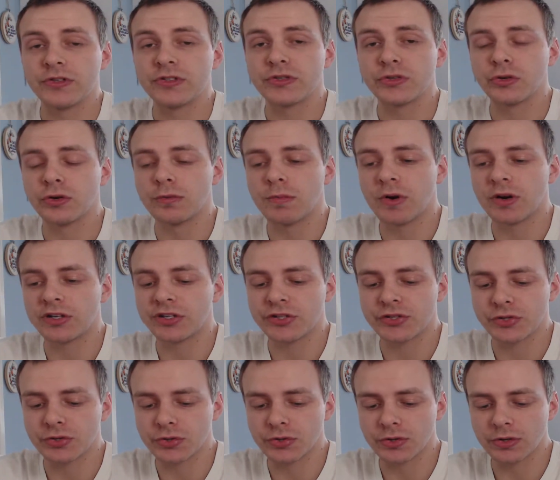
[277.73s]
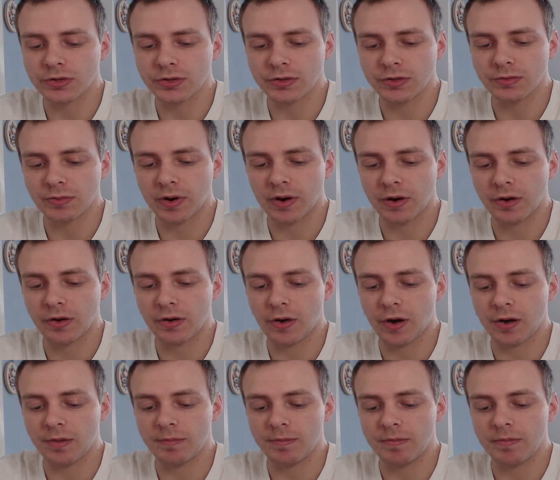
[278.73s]
you saw my short where
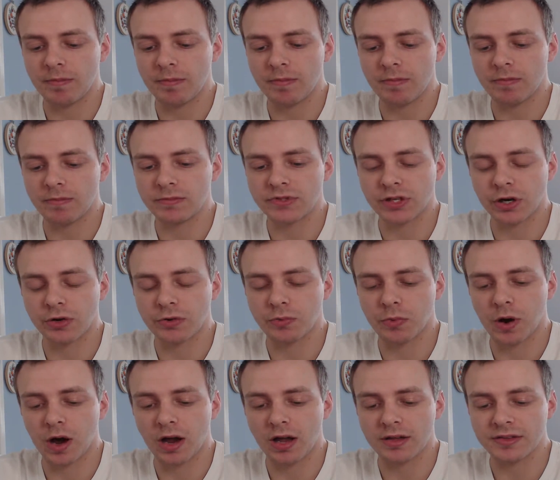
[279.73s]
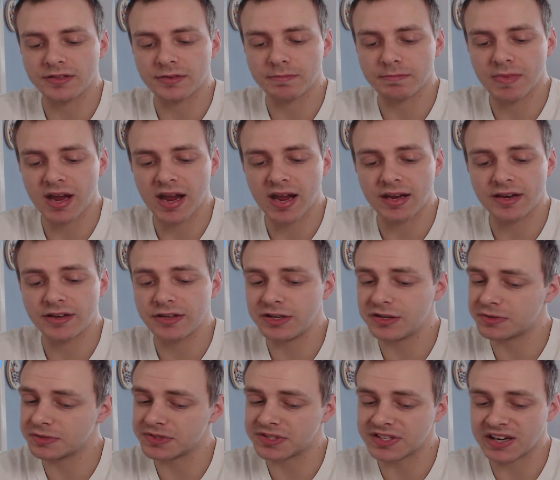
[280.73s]
I showed what I had submitted,
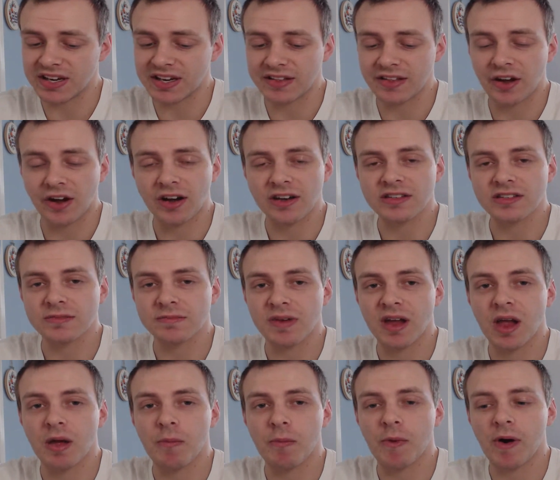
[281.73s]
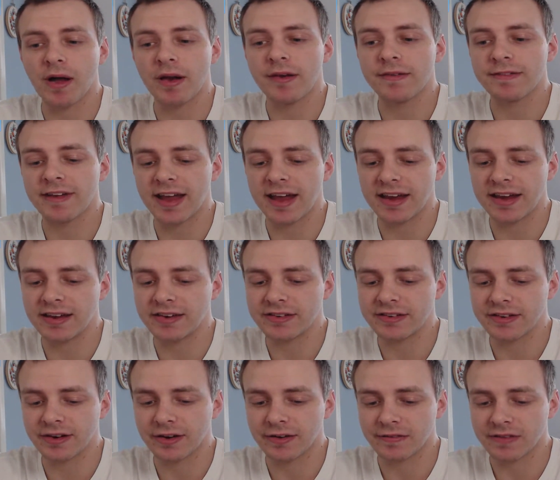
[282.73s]
you will see that I submitted one of
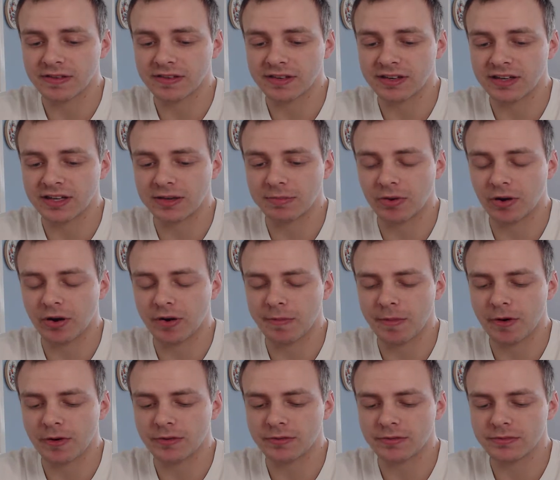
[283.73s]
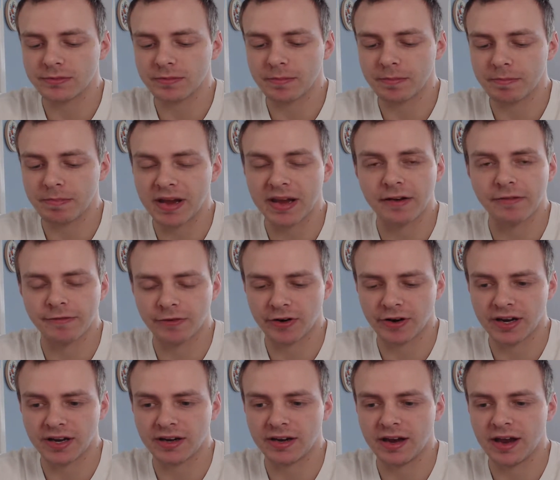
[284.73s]
each of the CD promos big
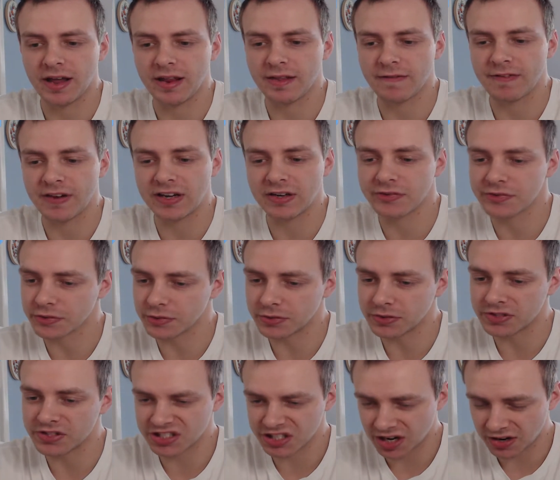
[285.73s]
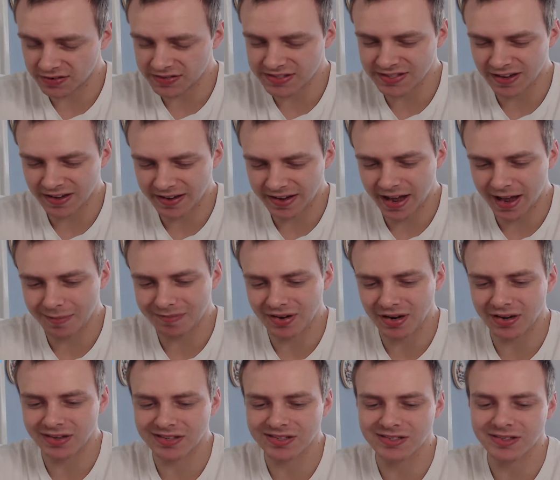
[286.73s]
3 in the Venusaur, Charizard and
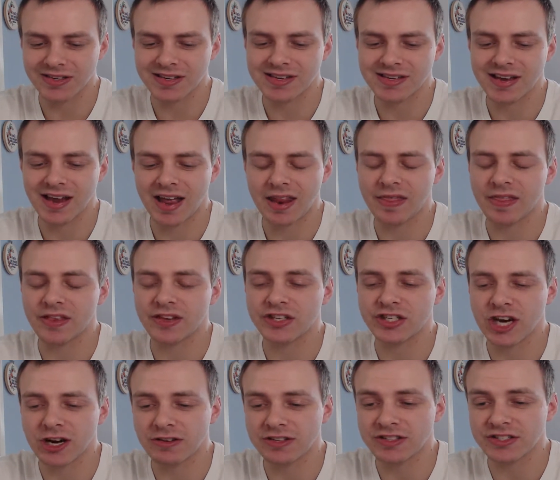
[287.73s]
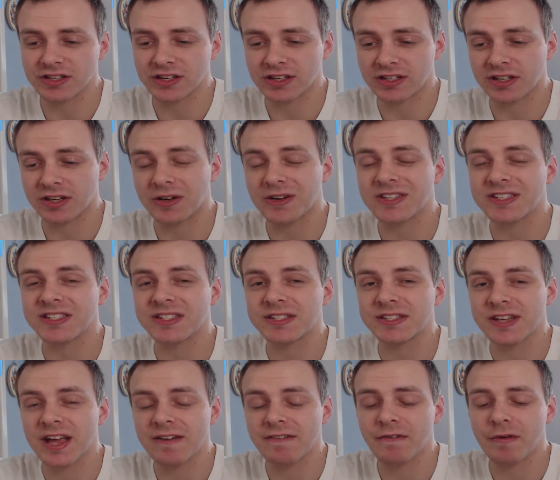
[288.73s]
Blastoise, and the Charizard got a
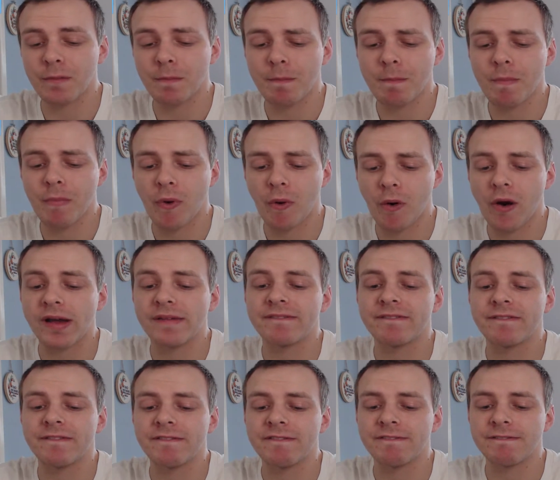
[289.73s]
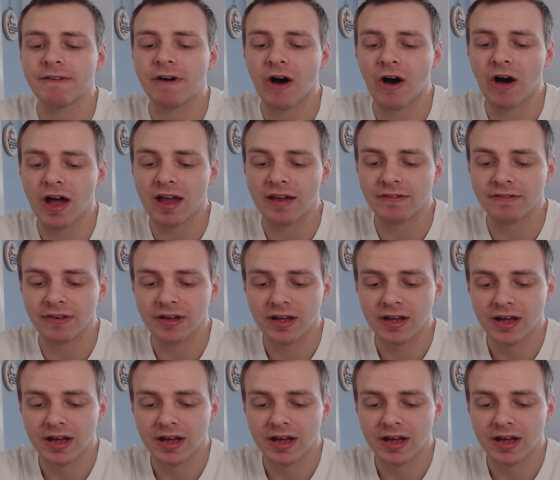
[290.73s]
7.5.